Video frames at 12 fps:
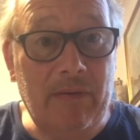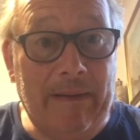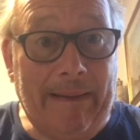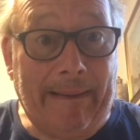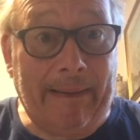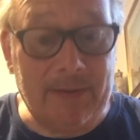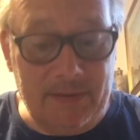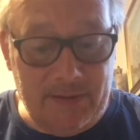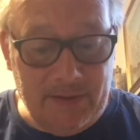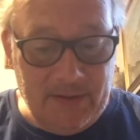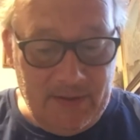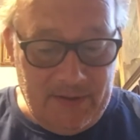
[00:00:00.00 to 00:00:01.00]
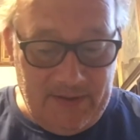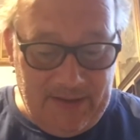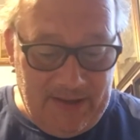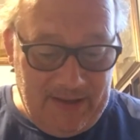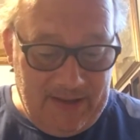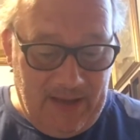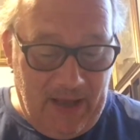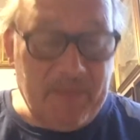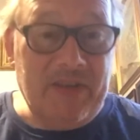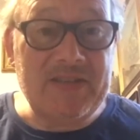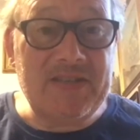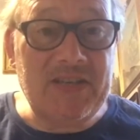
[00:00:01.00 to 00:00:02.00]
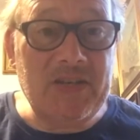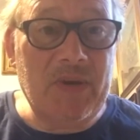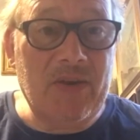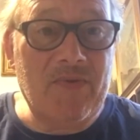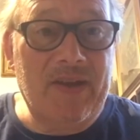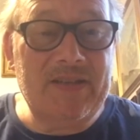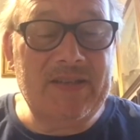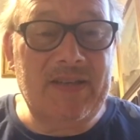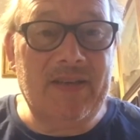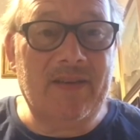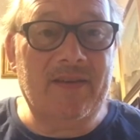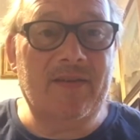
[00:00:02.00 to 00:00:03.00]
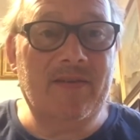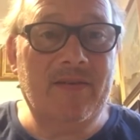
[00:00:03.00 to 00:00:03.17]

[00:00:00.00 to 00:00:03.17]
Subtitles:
Ha! I'm continuing reading